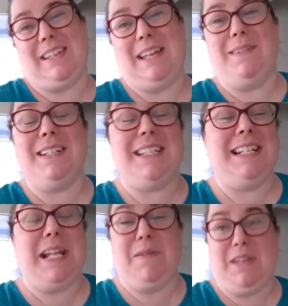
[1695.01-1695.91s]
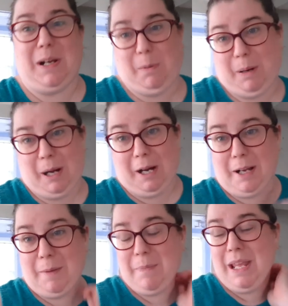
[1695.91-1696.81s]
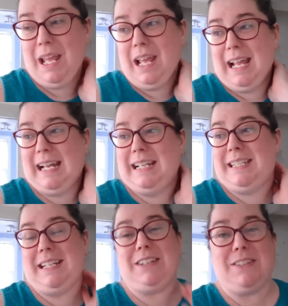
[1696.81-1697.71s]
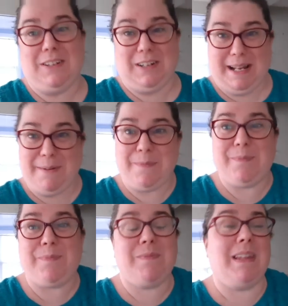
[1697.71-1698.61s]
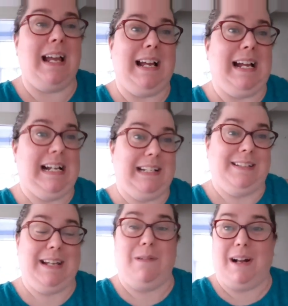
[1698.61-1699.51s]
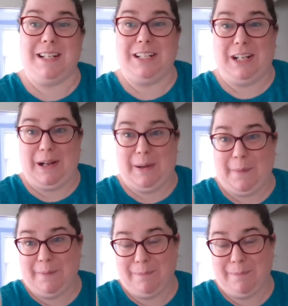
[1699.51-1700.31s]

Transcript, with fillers: They went to the Navy Yard Park. It is 6.30 and they want to go.